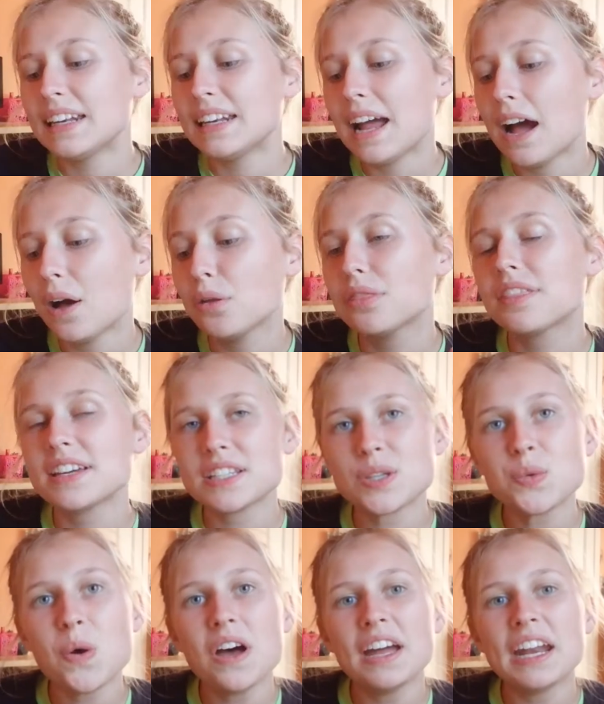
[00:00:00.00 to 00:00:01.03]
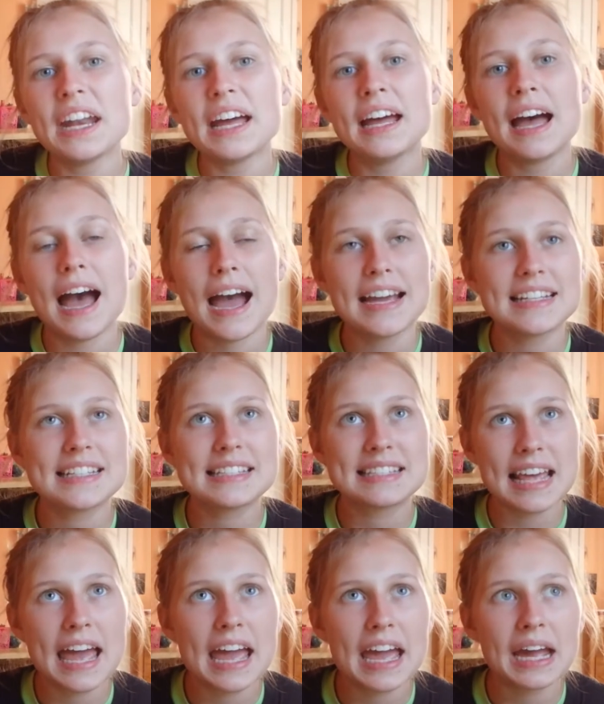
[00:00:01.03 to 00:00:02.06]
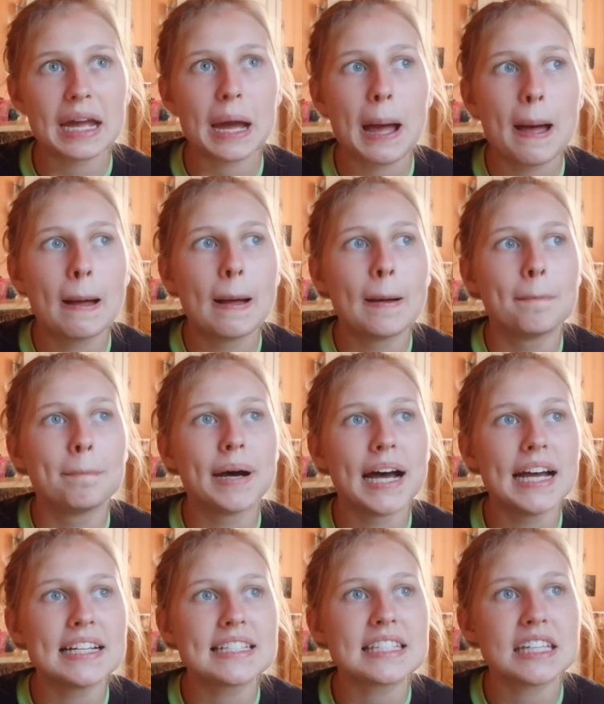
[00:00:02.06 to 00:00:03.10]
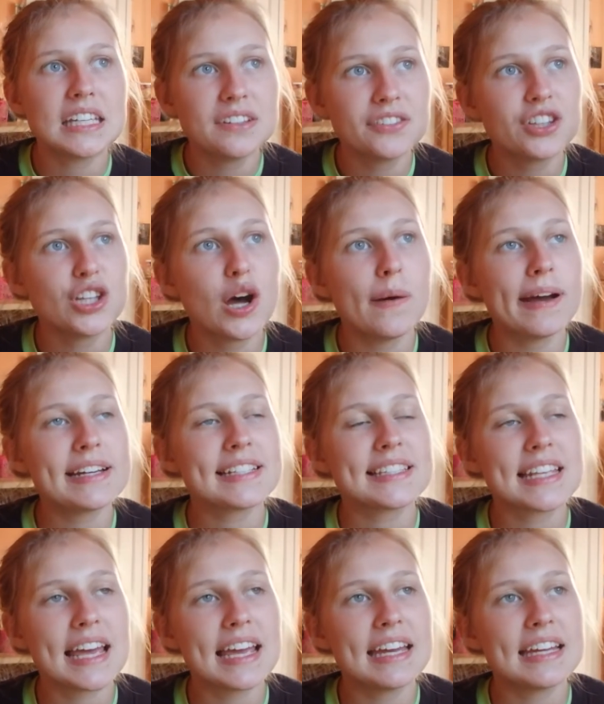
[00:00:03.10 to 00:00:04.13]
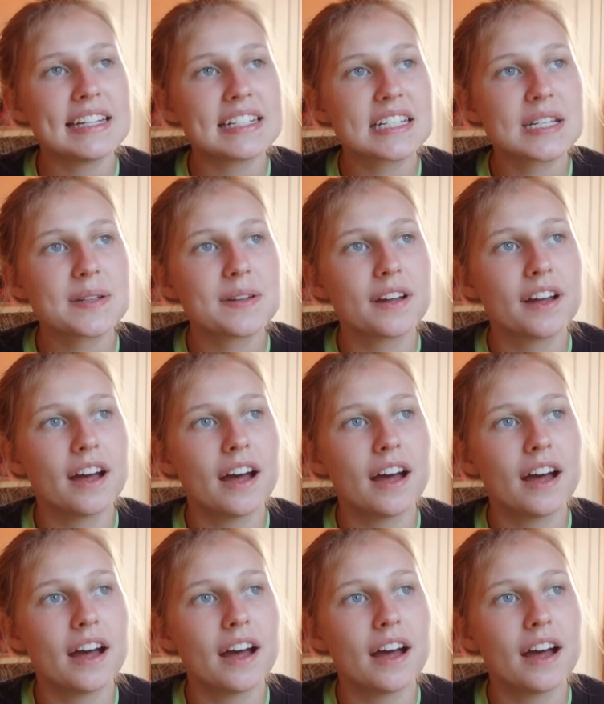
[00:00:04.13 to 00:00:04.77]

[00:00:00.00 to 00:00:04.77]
Now, this one I say, but even though I say it,